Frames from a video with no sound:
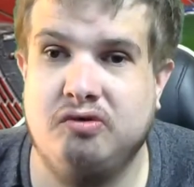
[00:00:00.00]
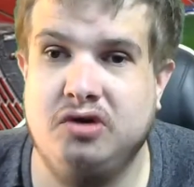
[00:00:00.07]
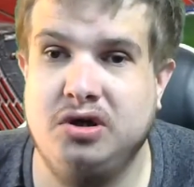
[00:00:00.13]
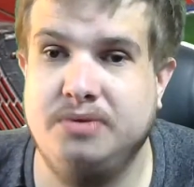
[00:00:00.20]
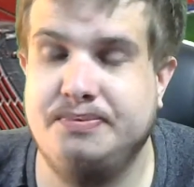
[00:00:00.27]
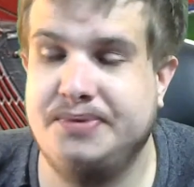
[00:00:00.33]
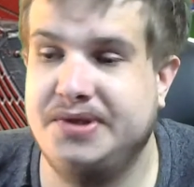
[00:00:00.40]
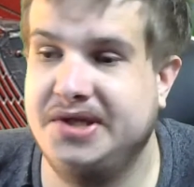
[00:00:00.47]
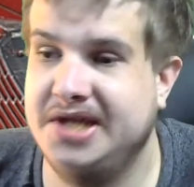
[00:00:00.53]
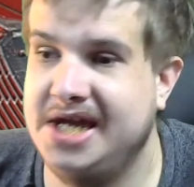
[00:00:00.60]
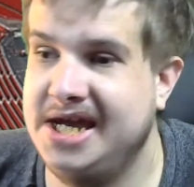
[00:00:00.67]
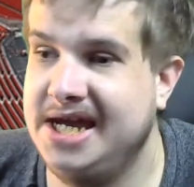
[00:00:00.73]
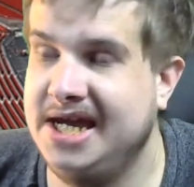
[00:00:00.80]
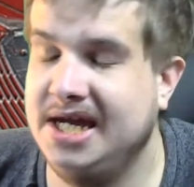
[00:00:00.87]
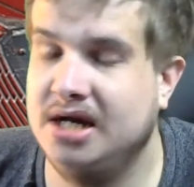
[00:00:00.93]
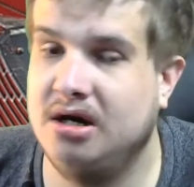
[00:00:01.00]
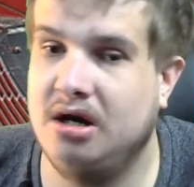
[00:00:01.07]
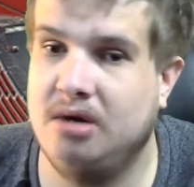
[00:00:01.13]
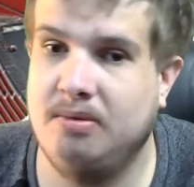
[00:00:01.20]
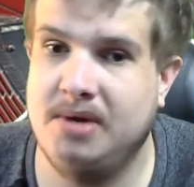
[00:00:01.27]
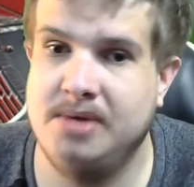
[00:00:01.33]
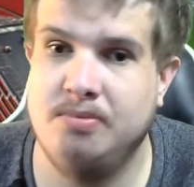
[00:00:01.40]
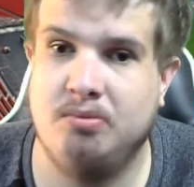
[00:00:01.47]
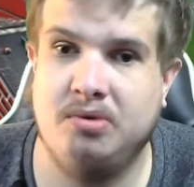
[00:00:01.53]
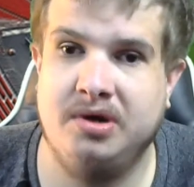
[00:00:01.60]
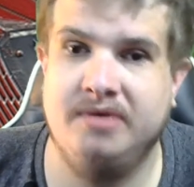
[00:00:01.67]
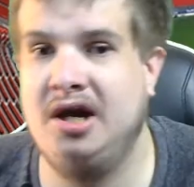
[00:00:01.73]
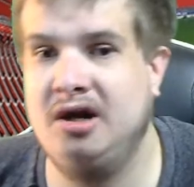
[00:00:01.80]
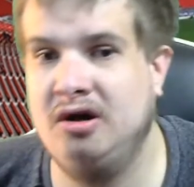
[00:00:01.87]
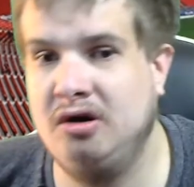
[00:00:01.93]
C, I went with
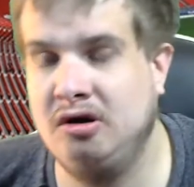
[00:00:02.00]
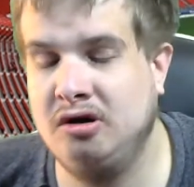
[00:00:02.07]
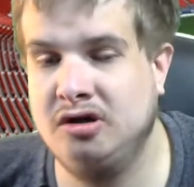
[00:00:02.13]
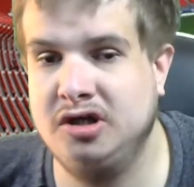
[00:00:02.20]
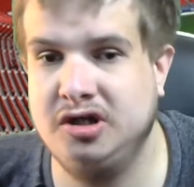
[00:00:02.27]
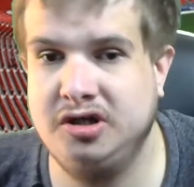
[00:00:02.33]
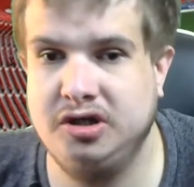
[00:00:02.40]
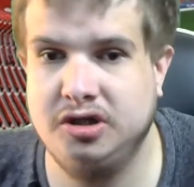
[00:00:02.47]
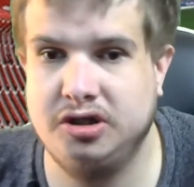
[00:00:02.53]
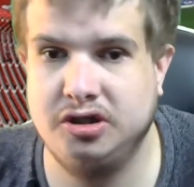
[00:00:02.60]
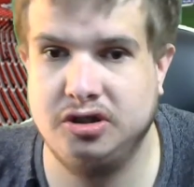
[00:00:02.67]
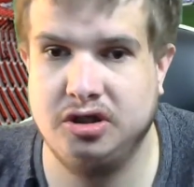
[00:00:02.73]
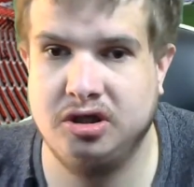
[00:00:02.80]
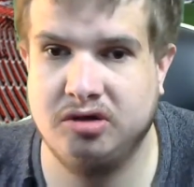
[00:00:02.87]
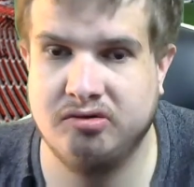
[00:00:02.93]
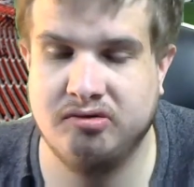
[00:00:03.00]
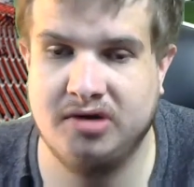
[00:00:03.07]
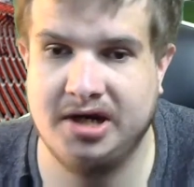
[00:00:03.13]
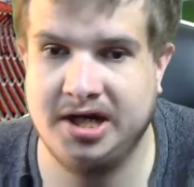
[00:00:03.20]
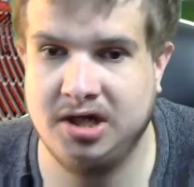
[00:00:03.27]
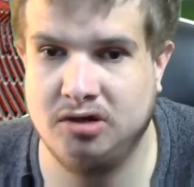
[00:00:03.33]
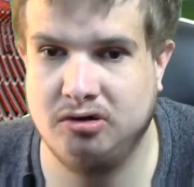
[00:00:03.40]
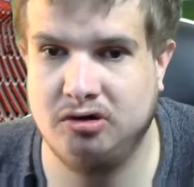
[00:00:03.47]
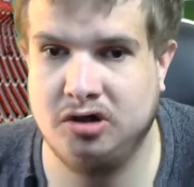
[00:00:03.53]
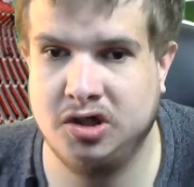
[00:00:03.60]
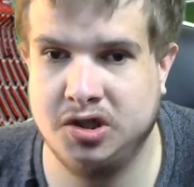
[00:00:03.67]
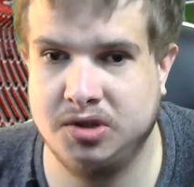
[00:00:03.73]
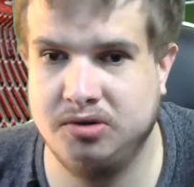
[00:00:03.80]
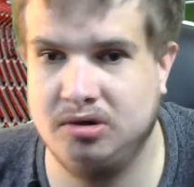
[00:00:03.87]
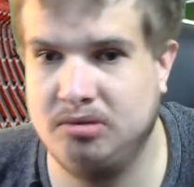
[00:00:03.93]
Holland, Ukraine, Austria,
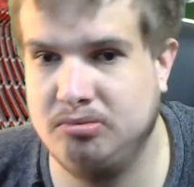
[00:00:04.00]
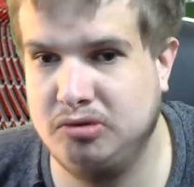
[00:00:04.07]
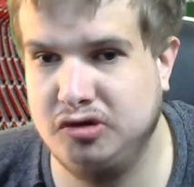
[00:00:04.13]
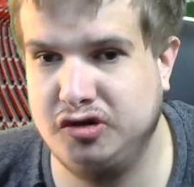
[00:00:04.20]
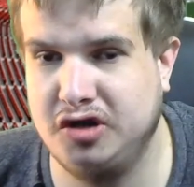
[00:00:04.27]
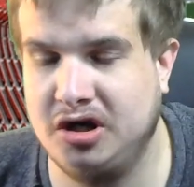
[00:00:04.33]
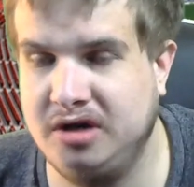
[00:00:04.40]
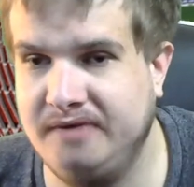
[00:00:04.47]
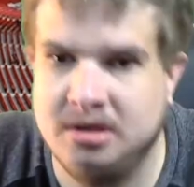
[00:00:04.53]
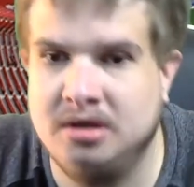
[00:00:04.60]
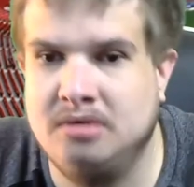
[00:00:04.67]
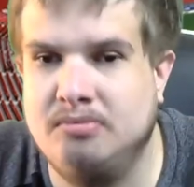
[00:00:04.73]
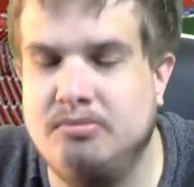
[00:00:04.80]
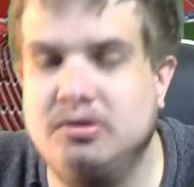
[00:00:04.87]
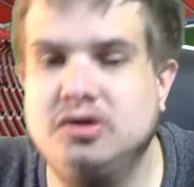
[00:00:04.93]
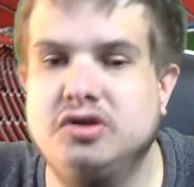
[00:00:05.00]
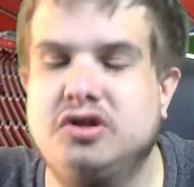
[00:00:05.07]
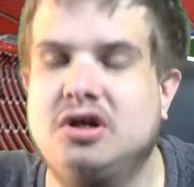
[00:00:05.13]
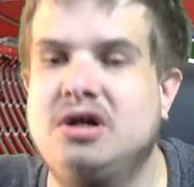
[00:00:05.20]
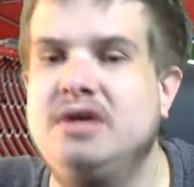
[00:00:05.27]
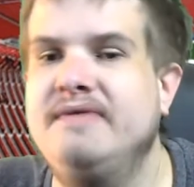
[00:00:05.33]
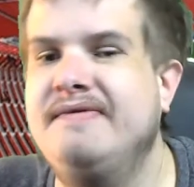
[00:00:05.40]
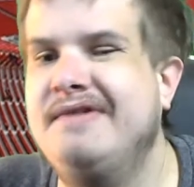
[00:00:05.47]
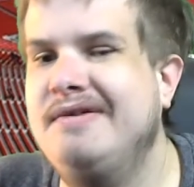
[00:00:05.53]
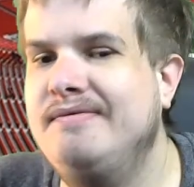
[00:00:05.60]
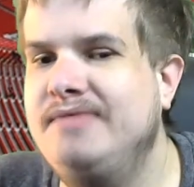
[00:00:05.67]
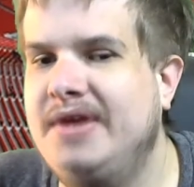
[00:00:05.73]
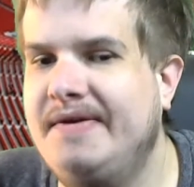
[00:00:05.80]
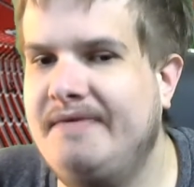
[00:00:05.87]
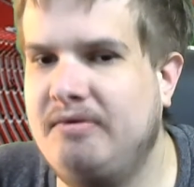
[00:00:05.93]
Moldova. Moldova, I've never
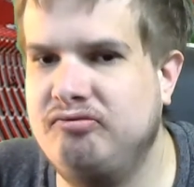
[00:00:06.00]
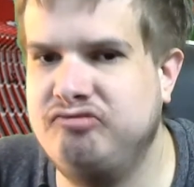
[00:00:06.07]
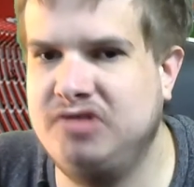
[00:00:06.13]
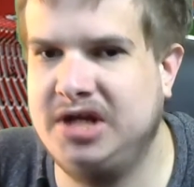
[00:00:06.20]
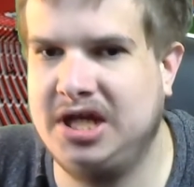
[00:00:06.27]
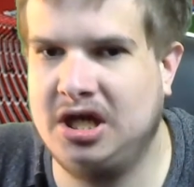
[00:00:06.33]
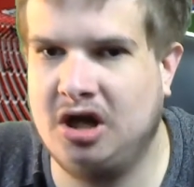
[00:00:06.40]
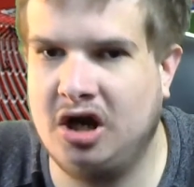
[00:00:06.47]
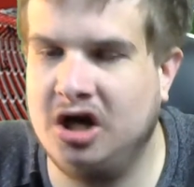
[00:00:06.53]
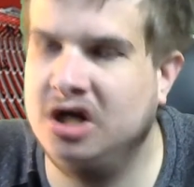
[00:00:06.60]
really heard of the